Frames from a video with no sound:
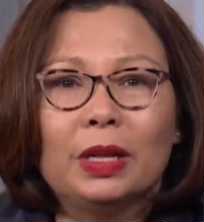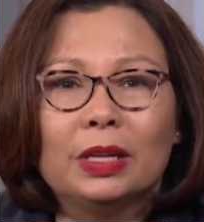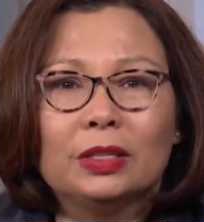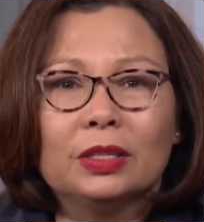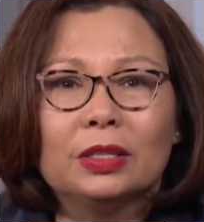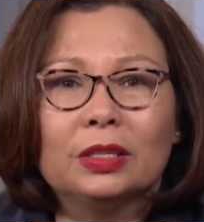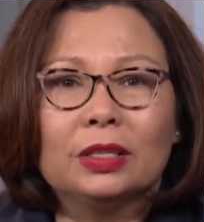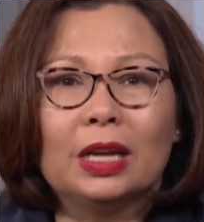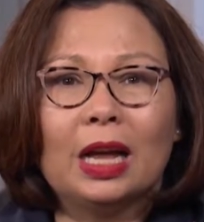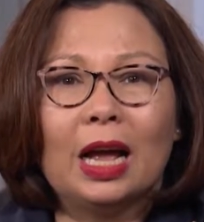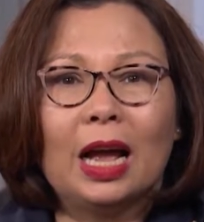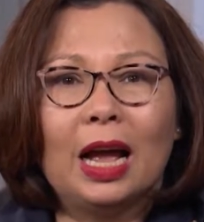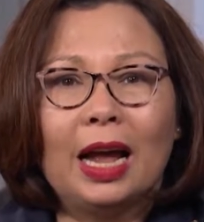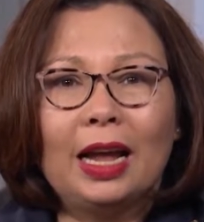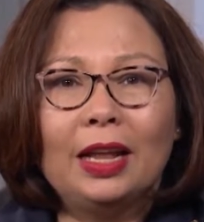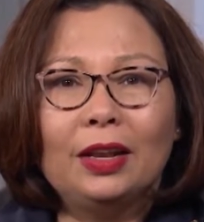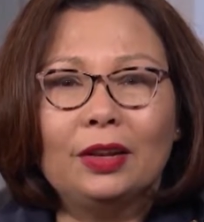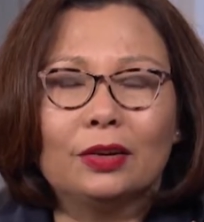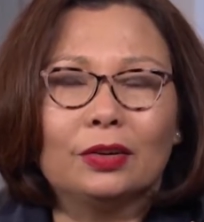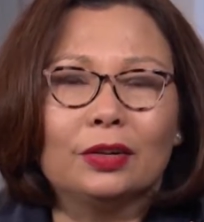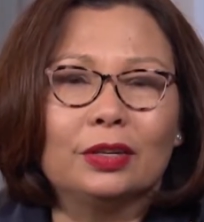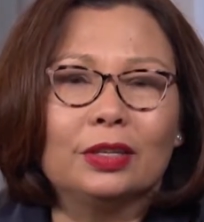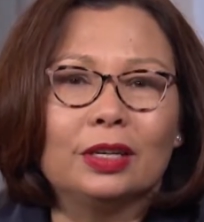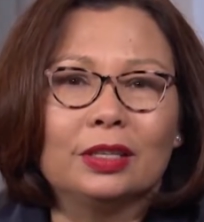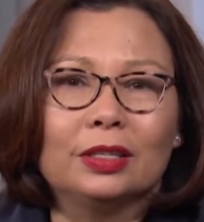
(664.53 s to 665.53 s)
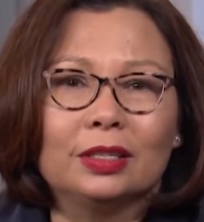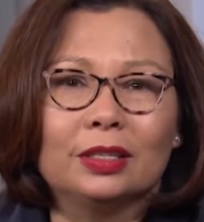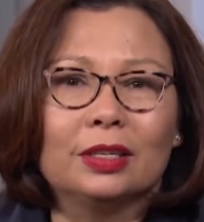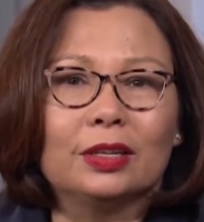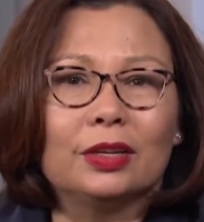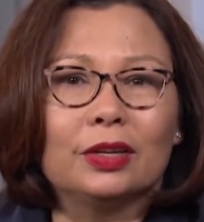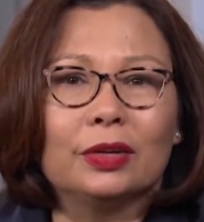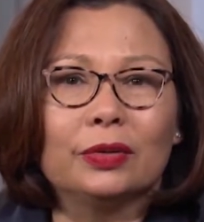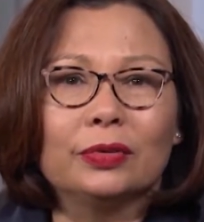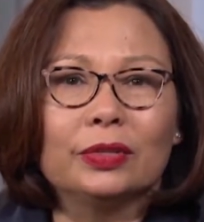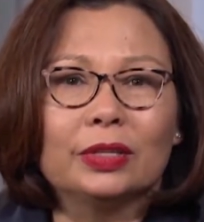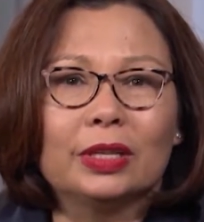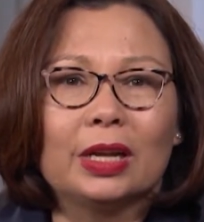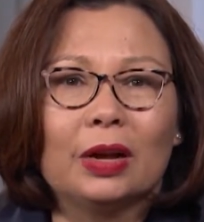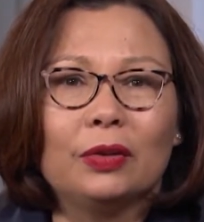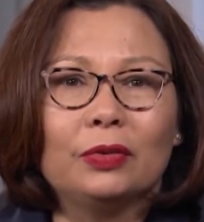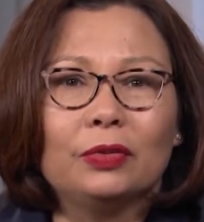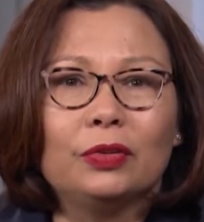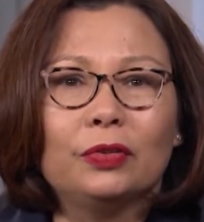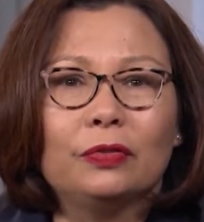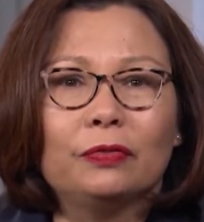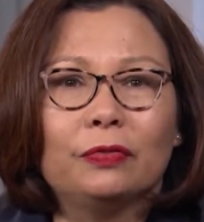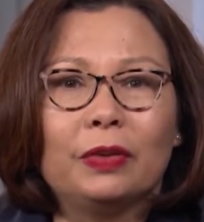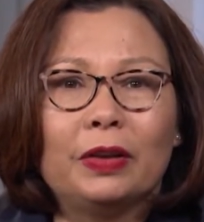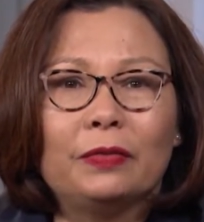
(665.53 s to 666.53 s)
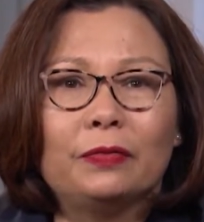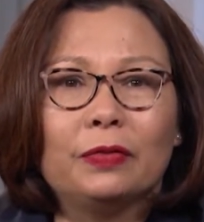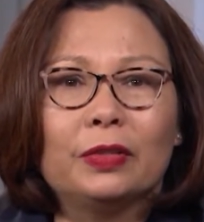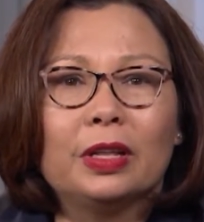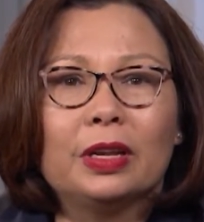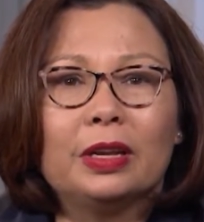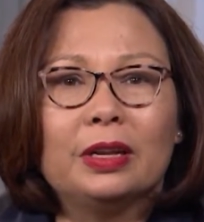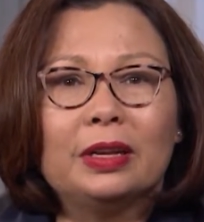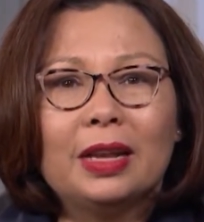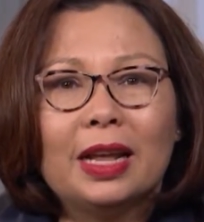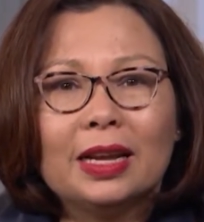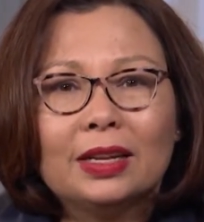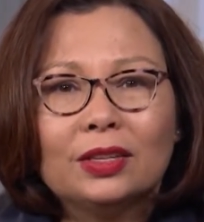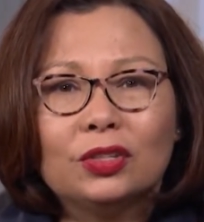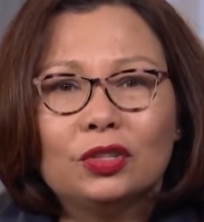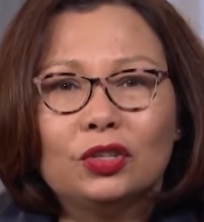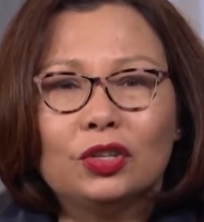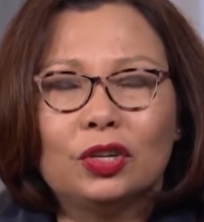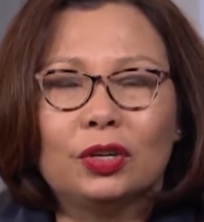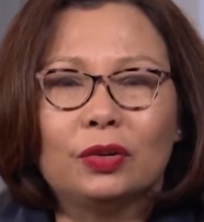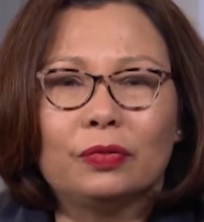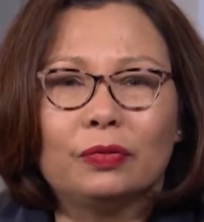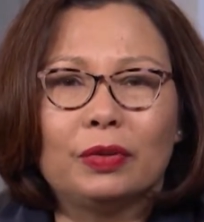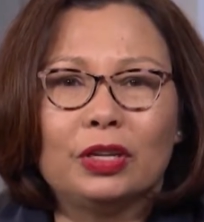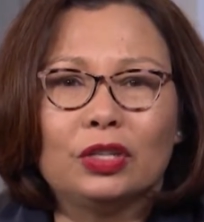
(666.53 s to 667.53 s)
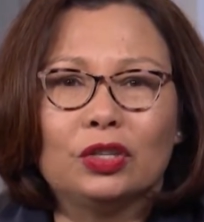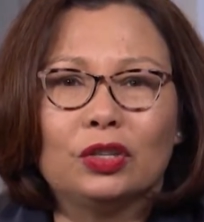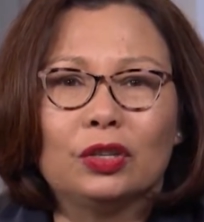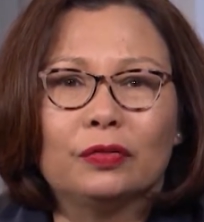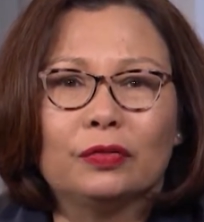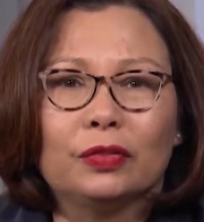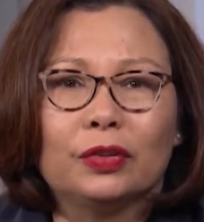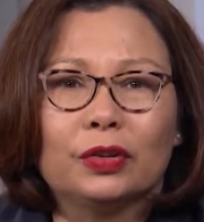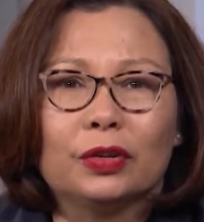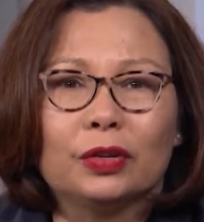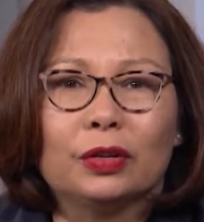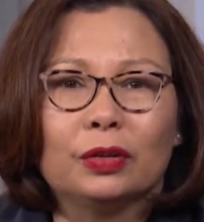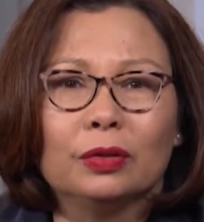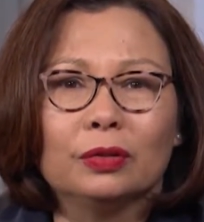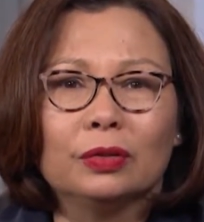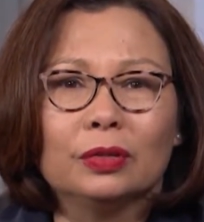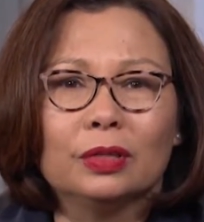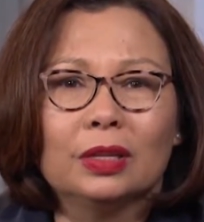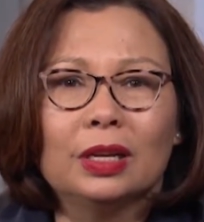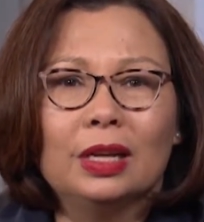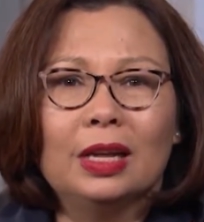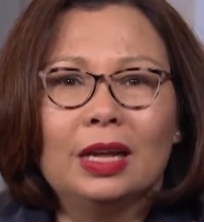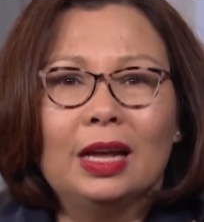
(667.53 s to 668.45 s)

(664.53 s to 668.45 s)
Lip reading: lessons I learned as a Girl Scout to fight for the next generation of girls.